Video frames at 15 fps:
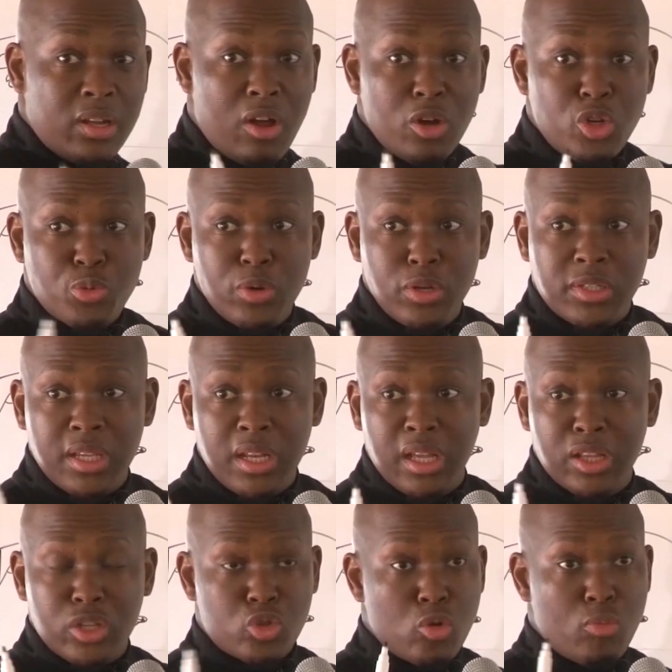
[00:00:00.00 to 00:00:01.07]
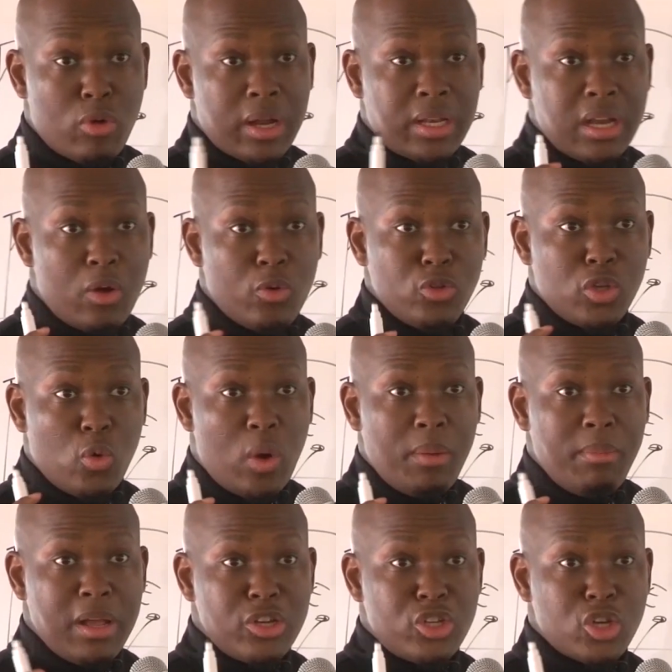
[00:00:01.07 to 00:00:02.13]
an entrepreneur sitting in this room right now who's a
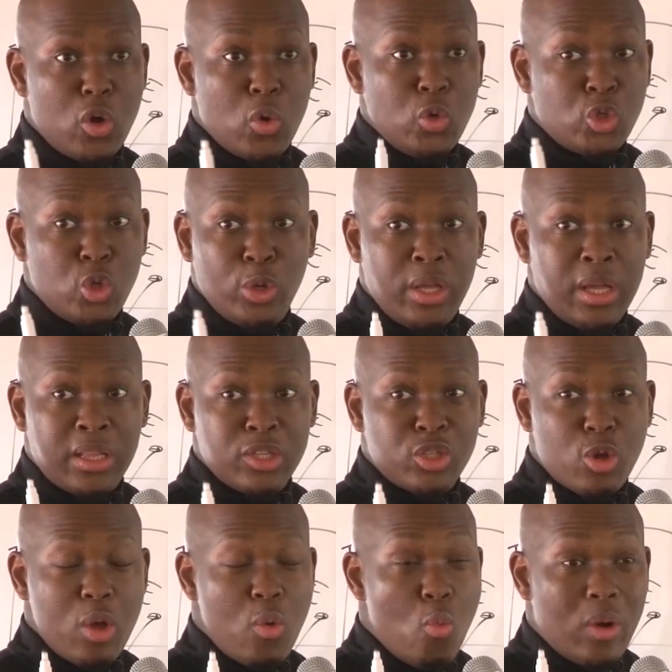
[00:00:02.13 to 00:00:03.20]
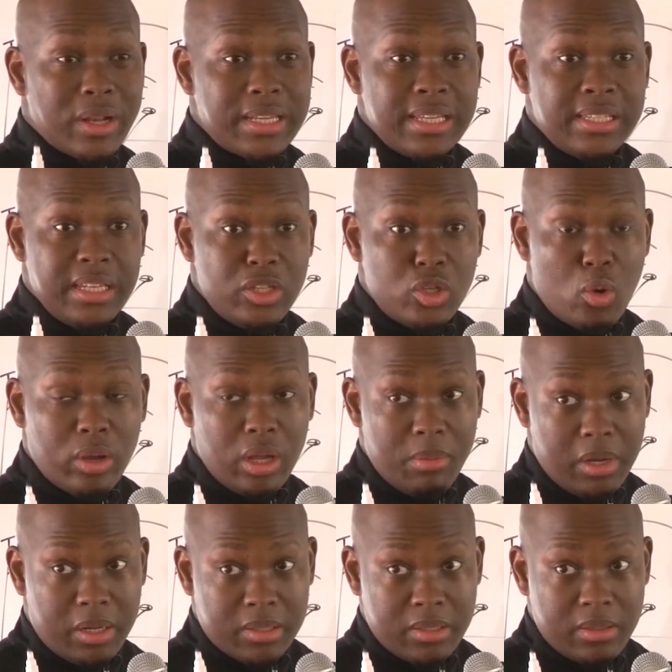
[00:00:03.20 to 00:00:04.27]
one-man show who's looking at this going, what is he talking
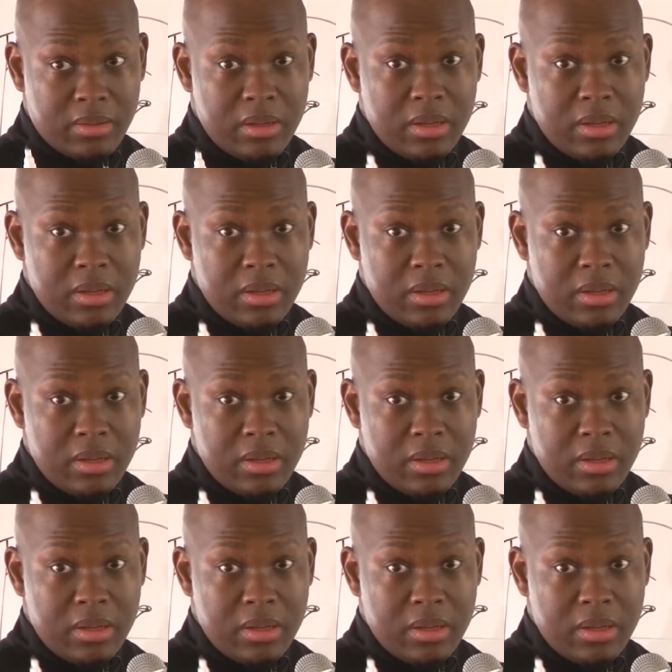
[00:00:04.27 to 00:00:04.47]
about?